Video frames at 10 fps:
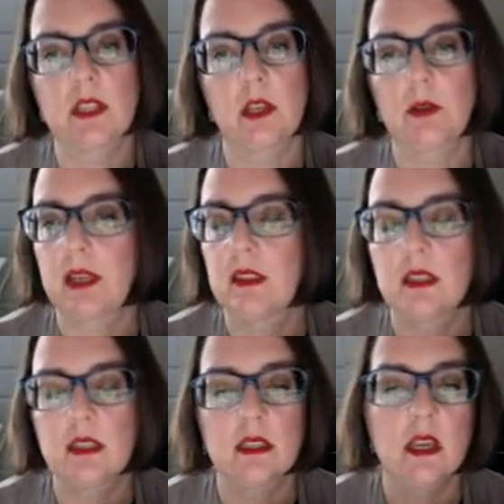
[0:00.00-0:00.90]
tell you, I
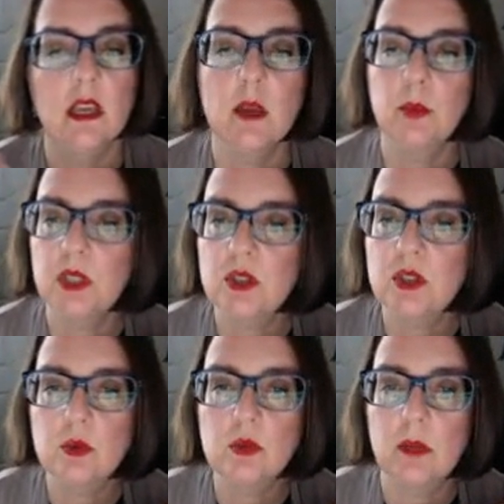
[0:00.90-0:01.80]
think
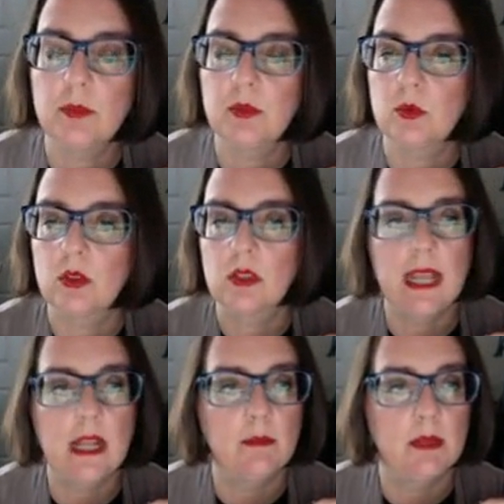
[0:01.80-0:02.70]
preschool up through early
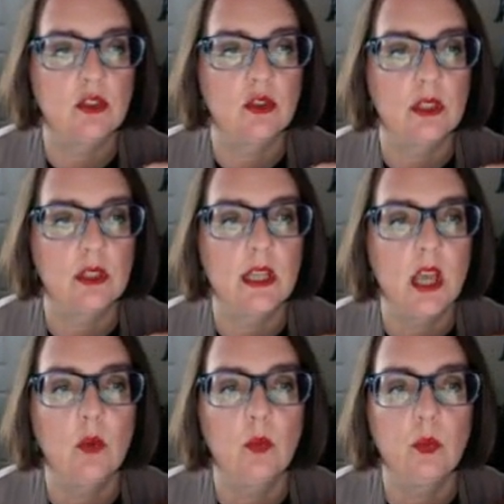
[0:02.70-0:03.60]
elementary
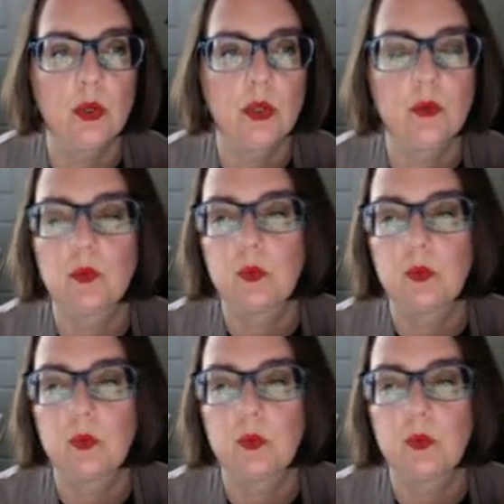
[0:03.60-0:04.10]
would